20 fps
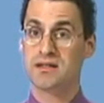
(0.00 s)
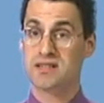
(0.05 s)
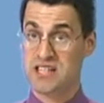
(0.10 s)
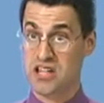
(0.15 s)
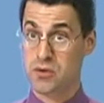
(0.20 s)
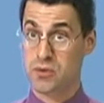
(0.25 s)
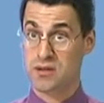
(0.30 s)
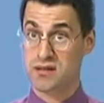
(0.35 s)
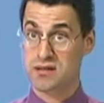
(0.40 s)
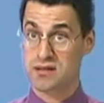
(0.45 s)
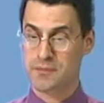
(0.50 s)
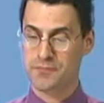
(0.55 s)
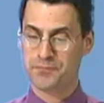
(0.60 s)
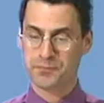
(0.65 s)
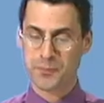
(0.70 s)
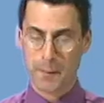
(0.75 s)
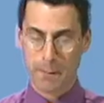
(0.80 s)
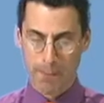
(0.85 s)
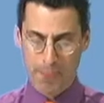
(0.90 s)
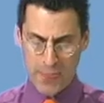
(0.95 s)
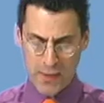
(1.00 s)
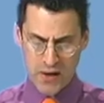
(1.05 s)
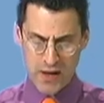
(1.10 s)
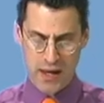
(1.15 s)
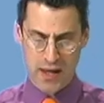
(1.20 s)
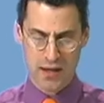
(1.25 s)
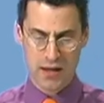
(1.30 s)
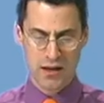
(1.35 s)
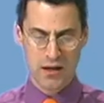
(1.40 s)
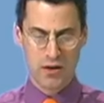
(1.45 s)
sequence.
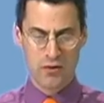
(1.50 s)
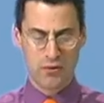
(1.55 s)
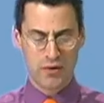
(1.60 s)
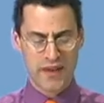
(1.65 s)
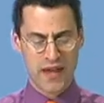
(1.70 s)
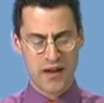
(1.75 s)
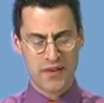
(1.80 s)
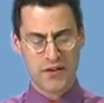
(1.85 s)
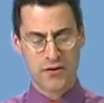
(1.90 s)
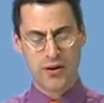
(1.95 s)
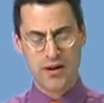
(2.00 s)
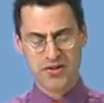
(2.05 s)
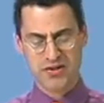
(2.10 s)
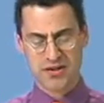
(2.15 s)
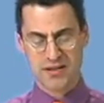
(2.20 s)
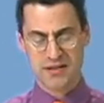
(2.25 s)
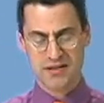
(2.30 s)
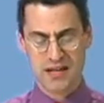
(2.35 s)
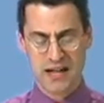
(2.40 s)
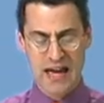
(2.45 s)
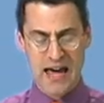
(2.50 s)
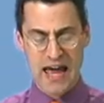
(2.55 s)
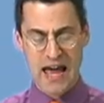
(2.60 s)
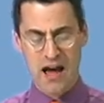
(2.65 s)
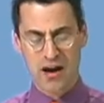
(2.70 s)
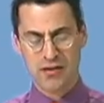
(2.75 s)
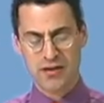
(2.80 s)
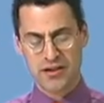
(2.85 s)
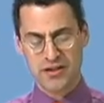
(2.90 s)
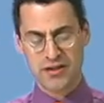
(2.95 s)
Okay, well now the question is,
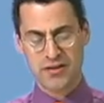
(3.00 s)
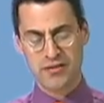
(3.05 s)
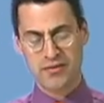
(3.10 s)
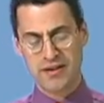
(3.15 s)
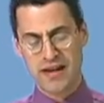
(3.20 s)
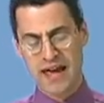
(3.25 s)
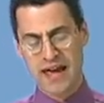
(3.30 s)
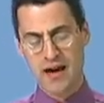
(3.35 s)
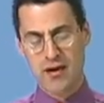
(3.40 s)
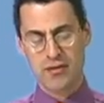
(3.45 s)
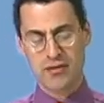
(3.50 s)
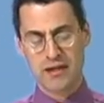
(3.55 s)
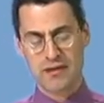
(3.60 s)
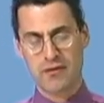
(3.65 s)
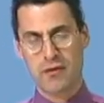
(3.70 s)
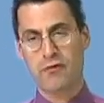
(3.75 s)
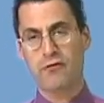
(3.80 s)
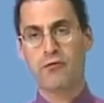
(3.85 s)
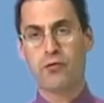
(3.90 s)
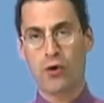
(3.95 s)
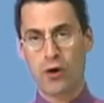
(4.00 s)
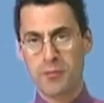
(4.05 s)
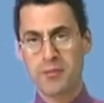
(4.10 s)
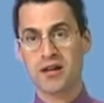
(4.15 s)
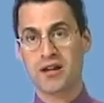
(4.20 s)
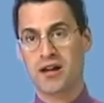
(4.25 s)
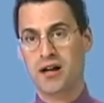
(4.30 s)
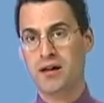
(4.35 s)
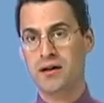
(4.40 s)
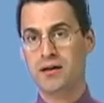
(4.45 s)
how can you now give a
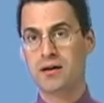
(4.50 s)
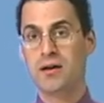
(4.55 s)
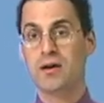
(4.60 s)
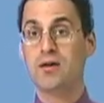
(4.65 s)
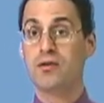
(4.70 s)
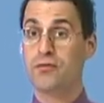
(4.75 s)
formula